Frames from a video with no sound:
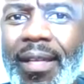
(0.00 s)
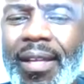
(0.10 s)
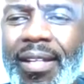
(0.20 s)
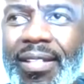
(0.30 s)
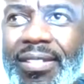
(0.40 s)

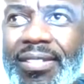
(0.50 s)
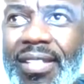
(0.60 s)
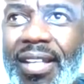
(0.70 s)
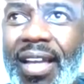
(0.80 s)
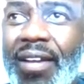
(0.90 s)
And
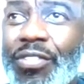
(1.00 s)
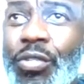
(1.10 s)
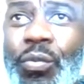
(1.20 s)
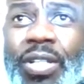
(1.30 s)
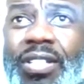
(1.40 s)
I
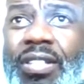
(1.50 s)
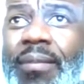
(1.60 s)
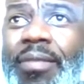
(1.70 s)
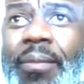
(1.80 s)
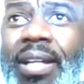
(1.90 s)
do wish
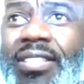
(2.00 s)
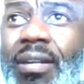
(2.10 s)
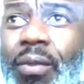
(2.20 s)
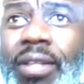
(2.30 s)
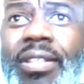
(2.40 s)
them the best.
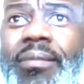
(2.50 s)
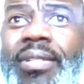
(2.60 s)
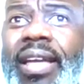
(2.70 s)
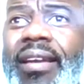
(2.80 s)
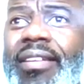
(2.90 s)
I want them
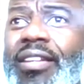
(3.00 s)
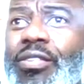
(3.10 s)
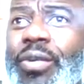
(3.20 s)
to